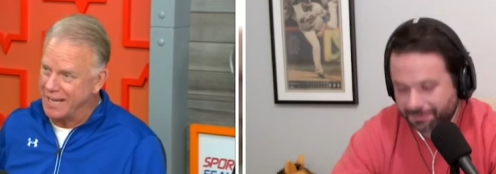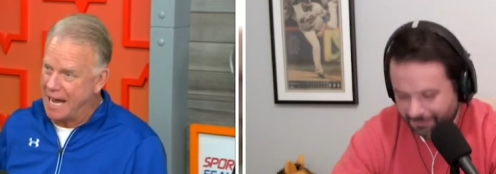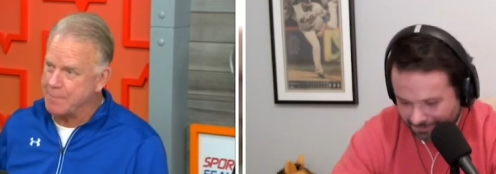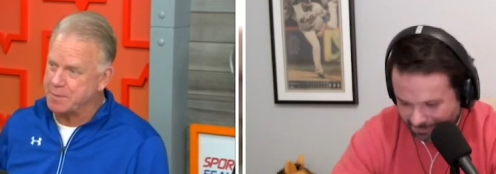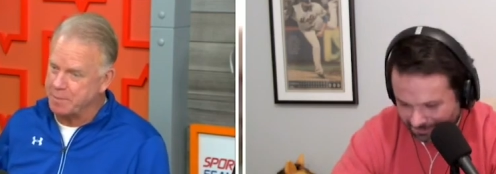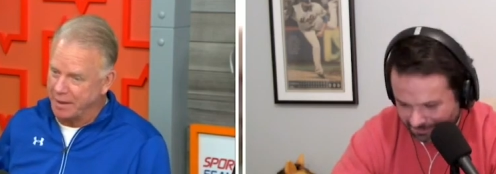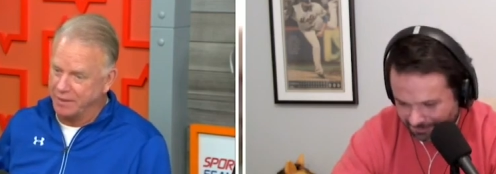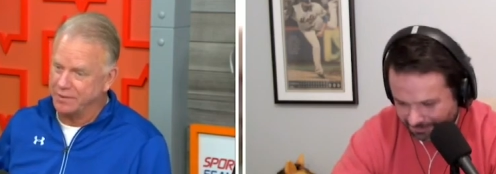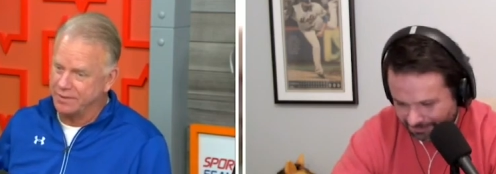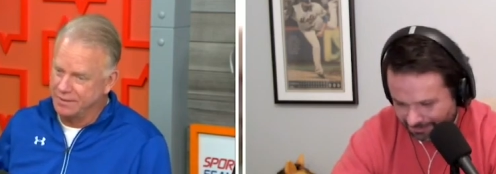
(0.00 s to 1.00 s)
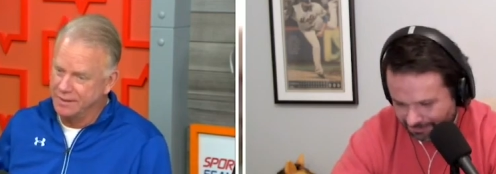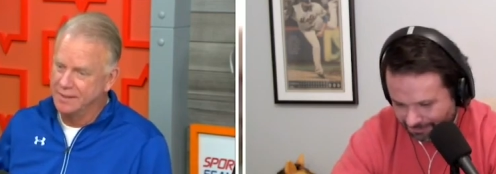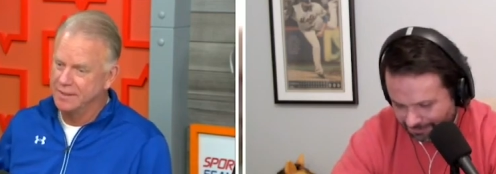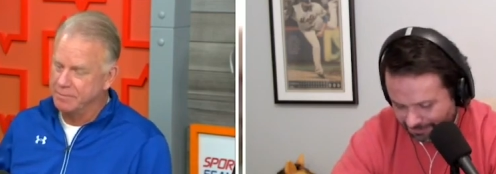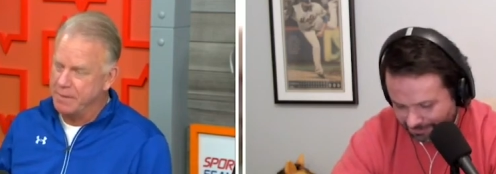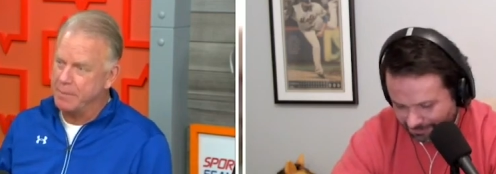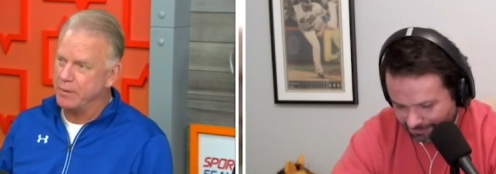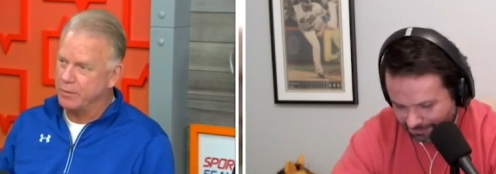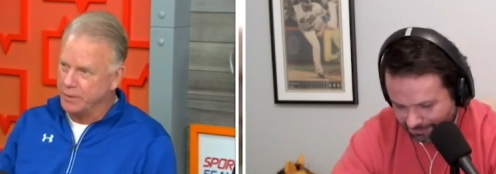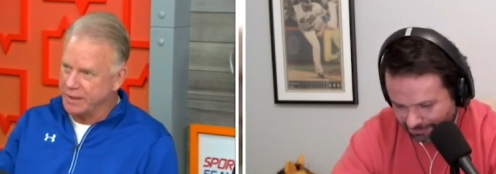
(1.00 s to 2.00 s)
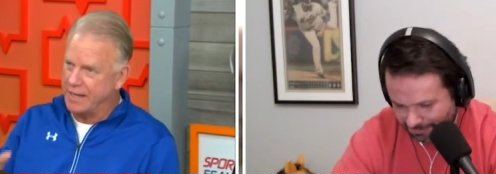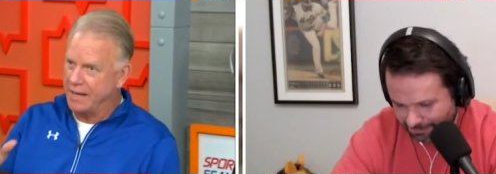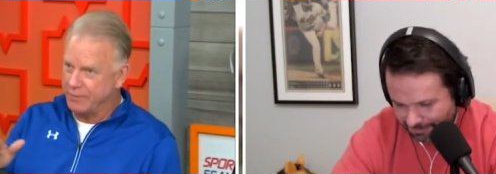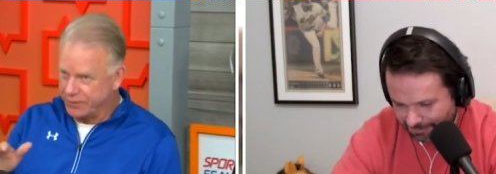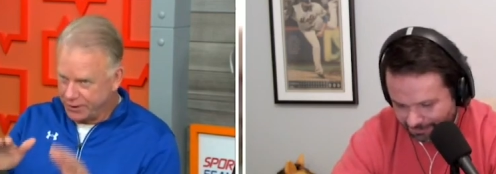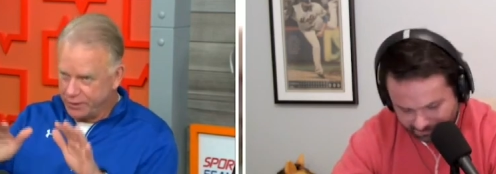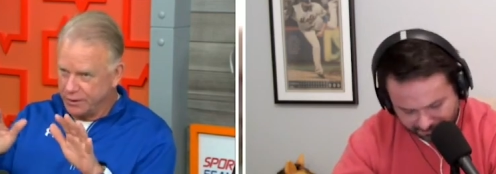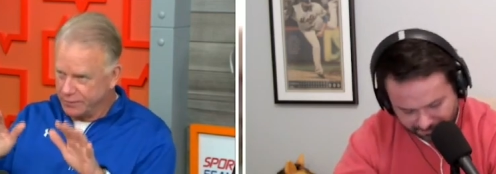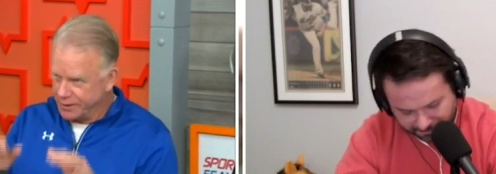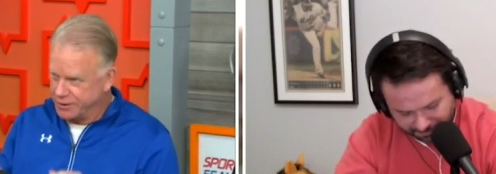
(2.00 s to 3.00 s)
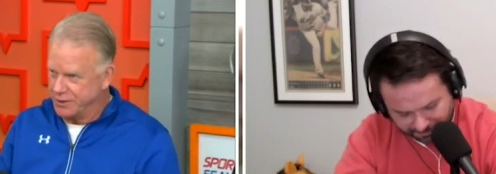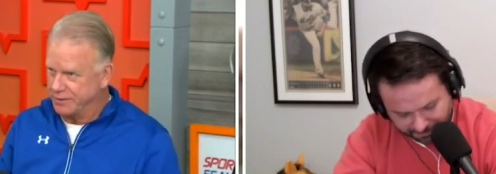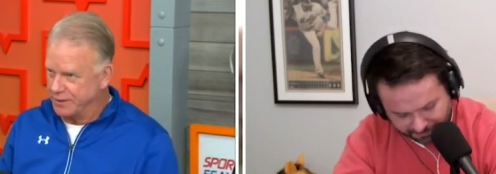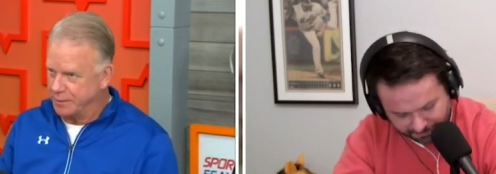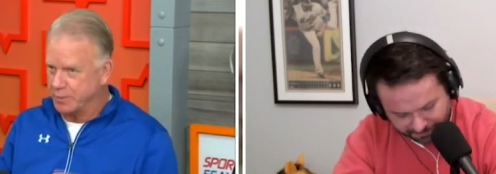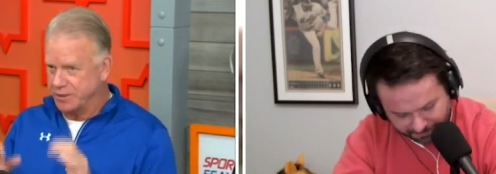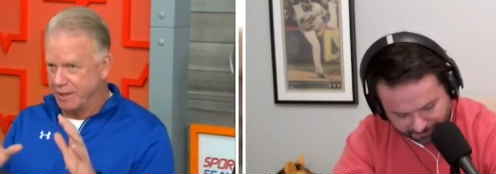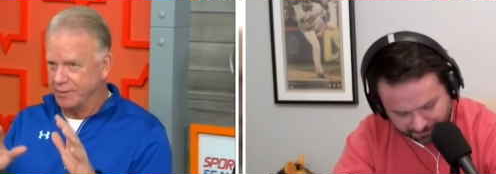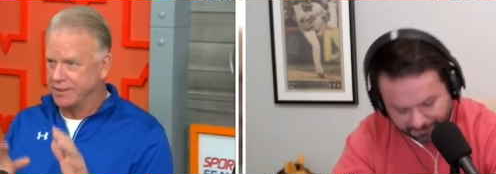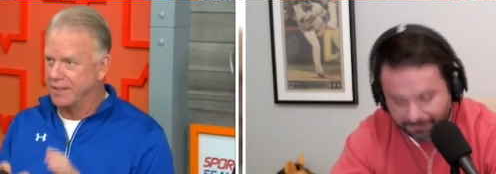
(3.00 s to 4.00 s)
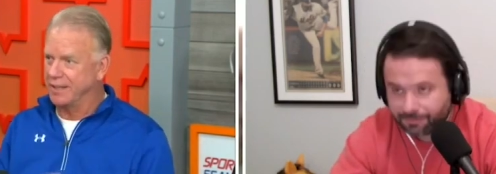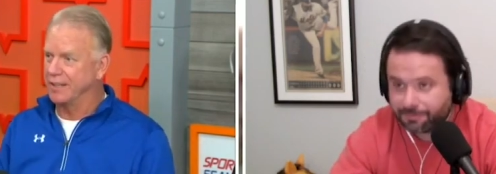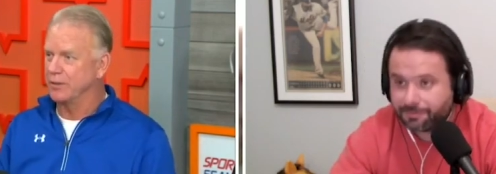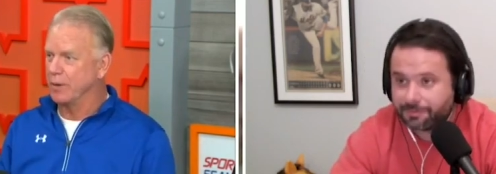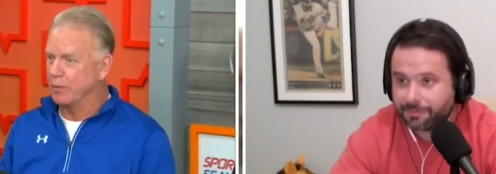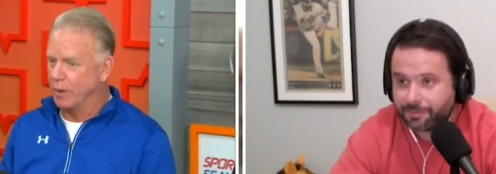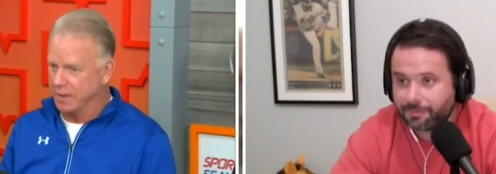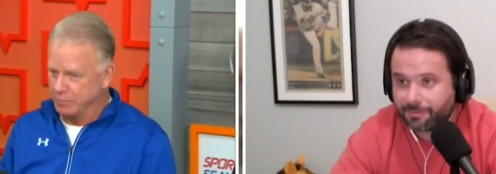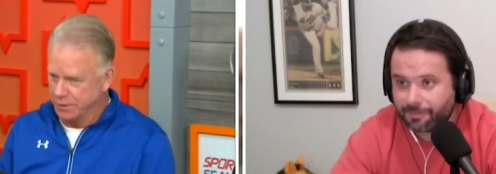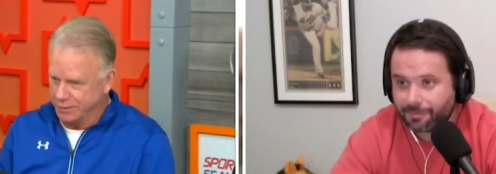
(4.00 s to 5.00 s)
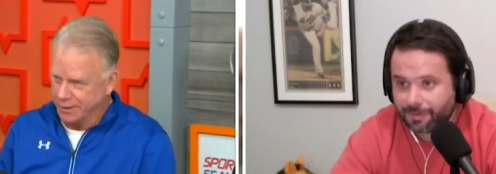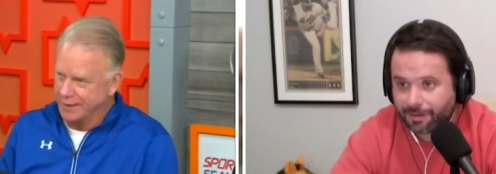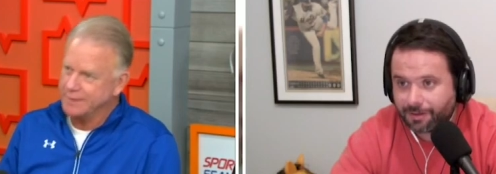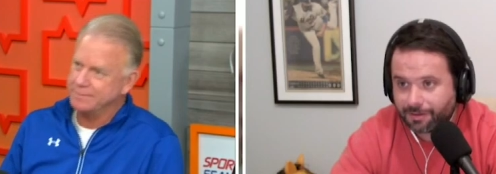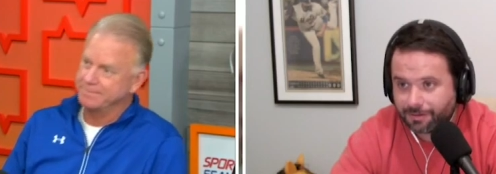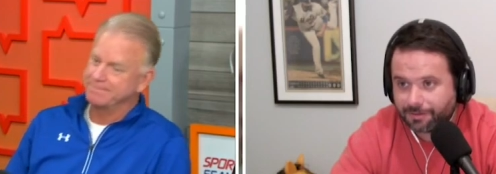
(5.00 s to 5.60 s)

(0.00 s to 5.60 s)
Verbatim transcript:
Speaker 1: cap space, maybe we can have a see a little vision of a number seventeen in the red, white, and blue, huh?